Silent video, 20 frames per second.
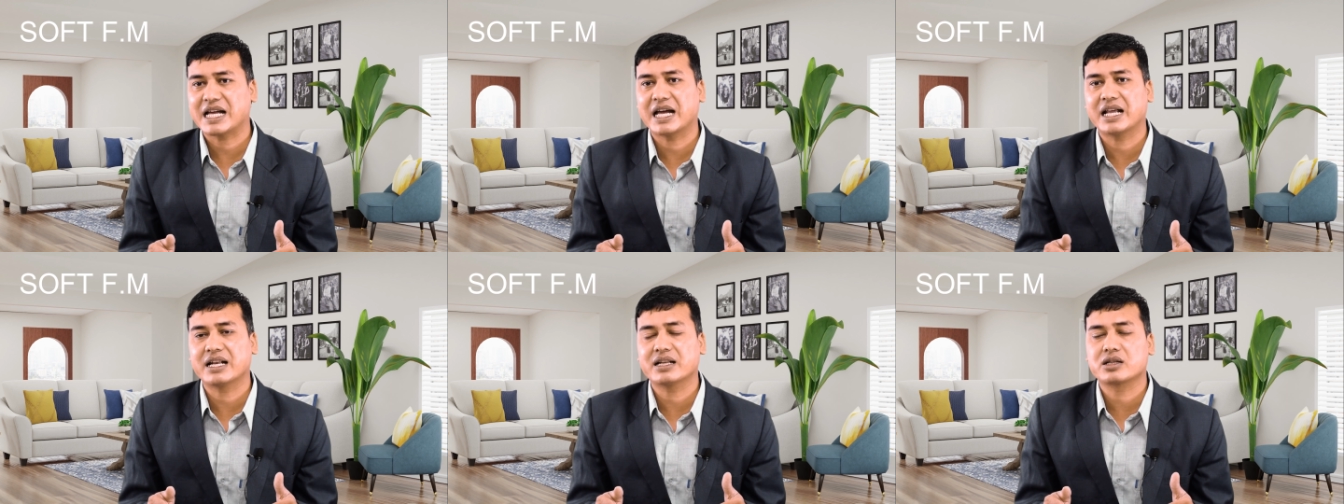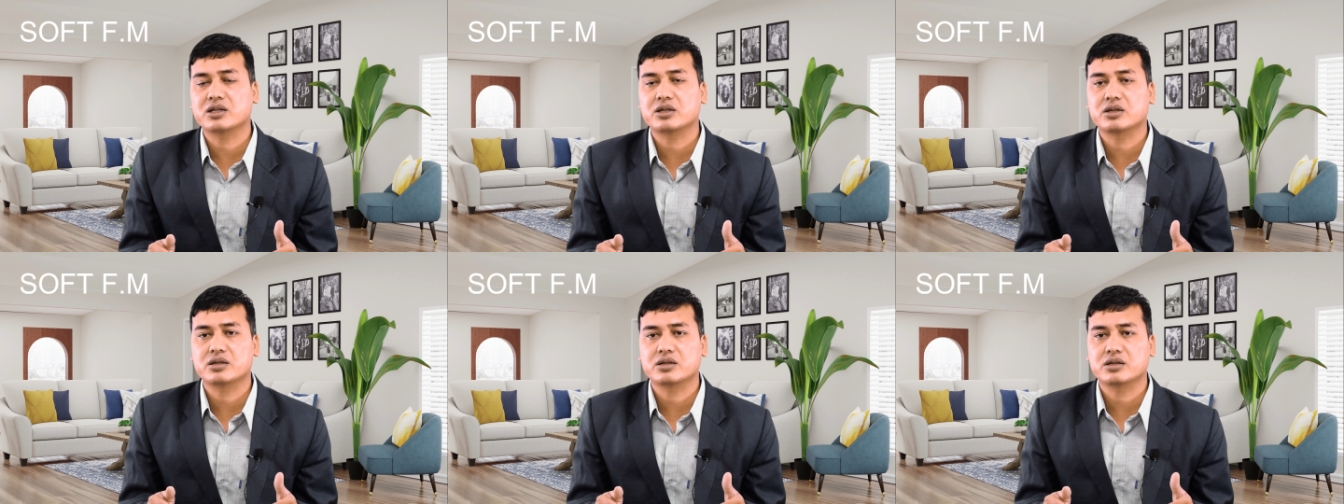and
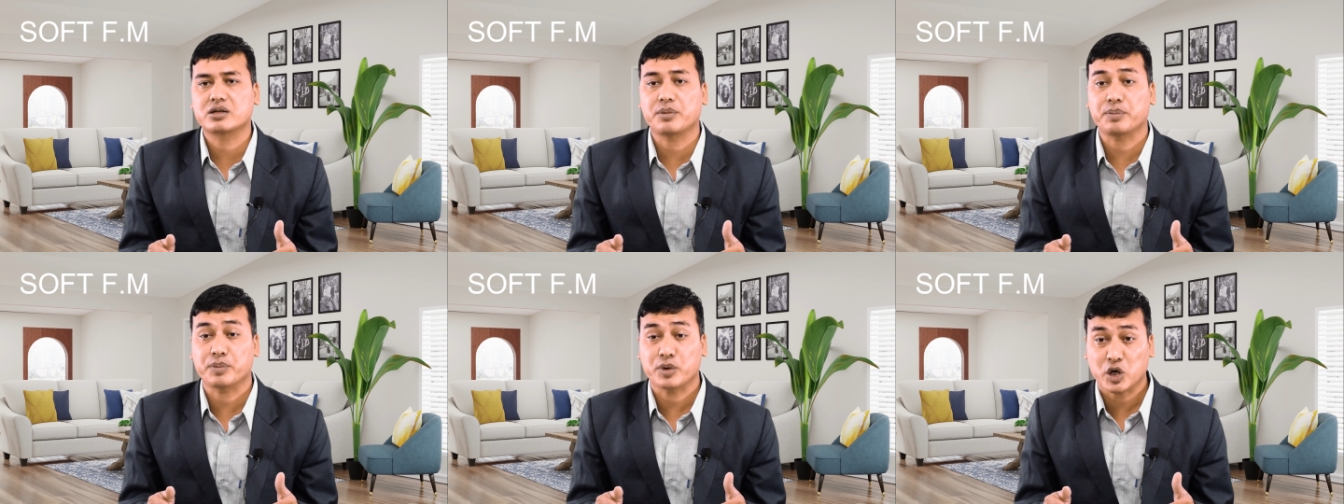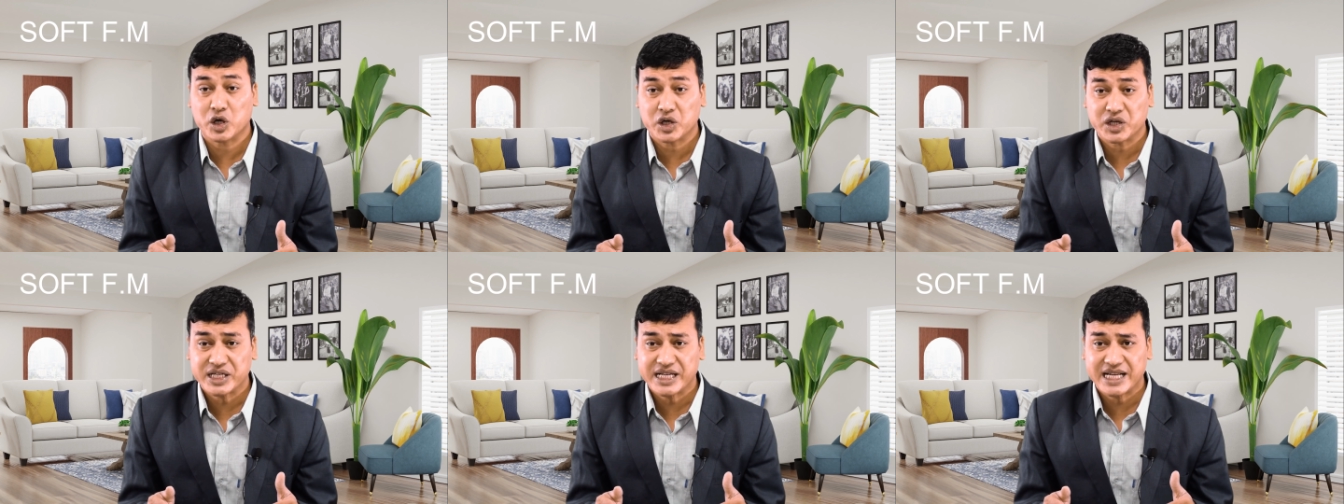
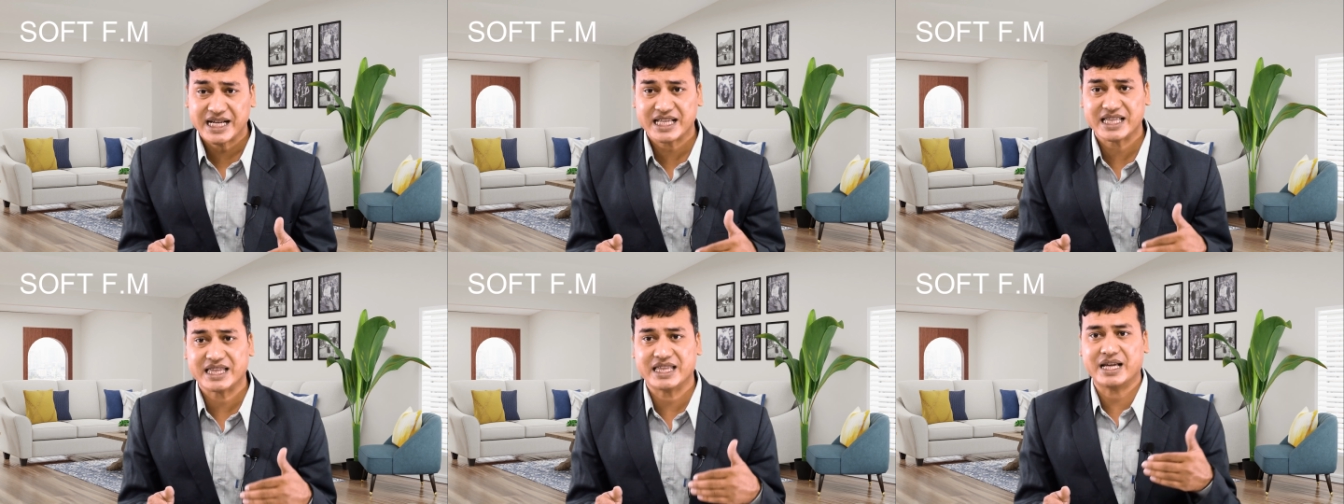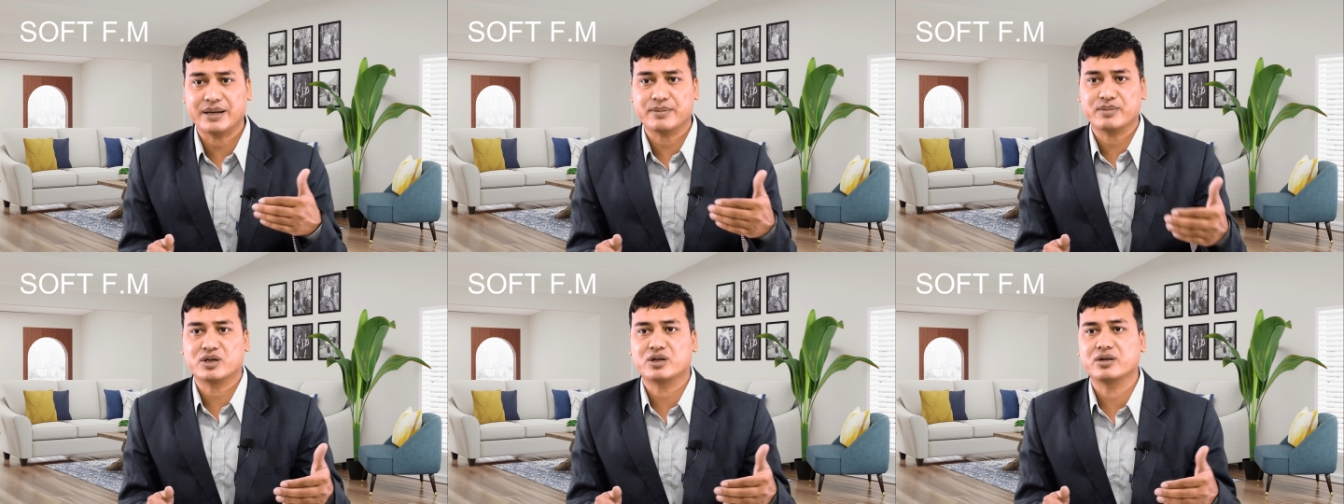subcontract
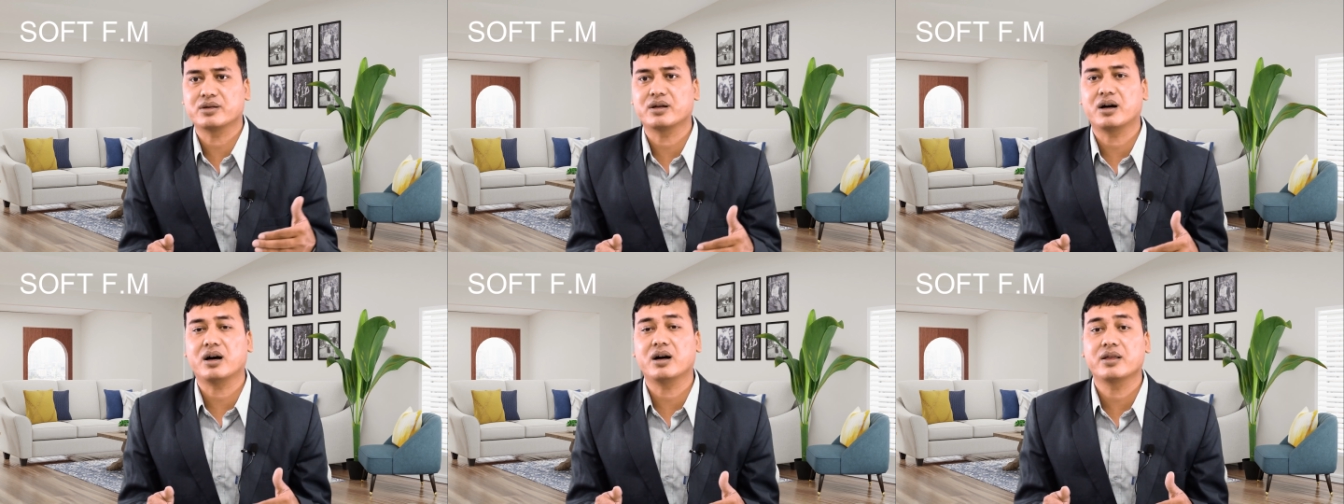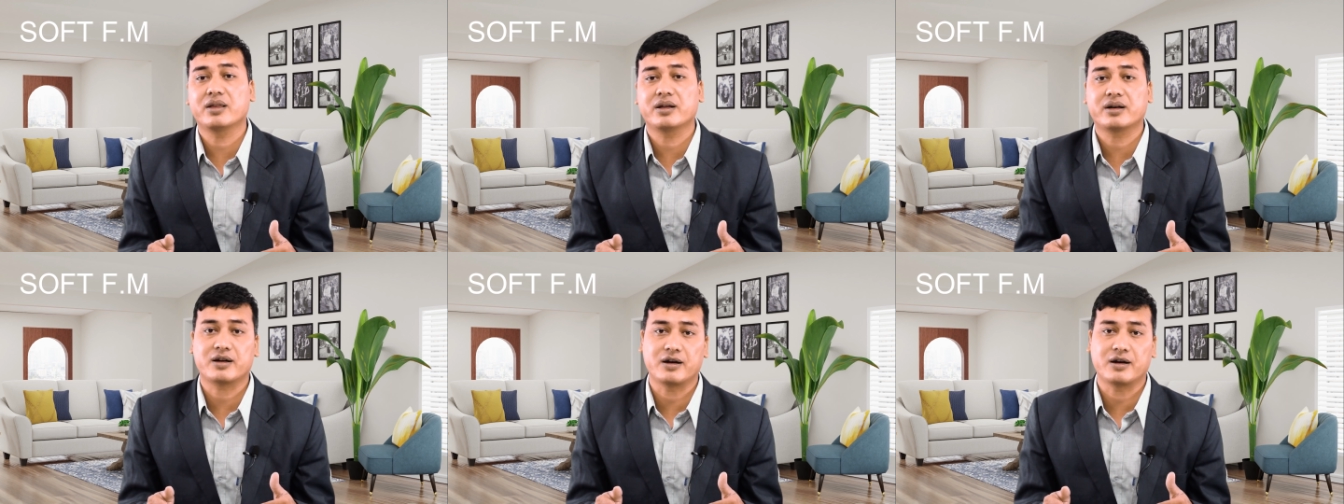them to the other